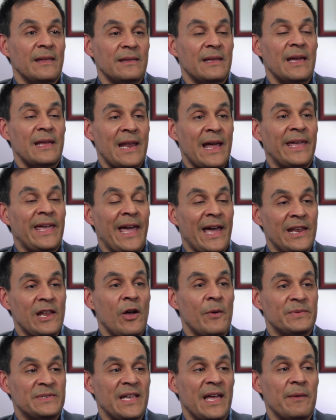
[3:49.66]
And I can't
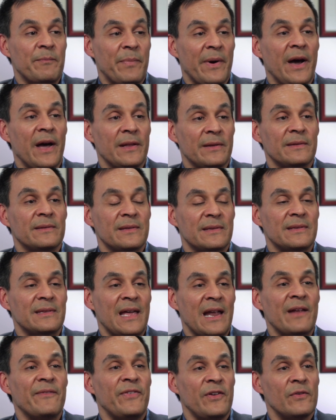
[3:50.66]
help say but
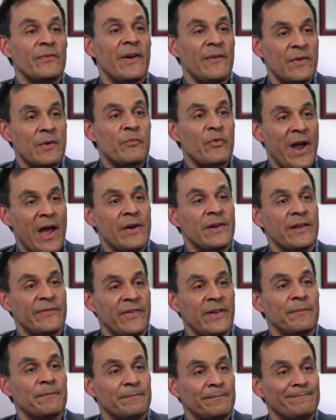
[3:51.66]
that I feel very proud of
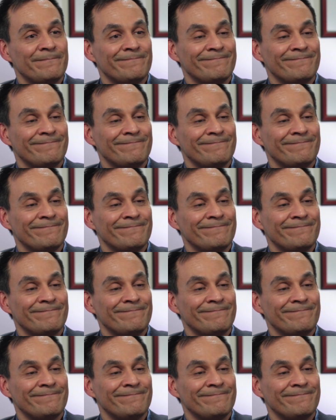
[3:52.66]
him.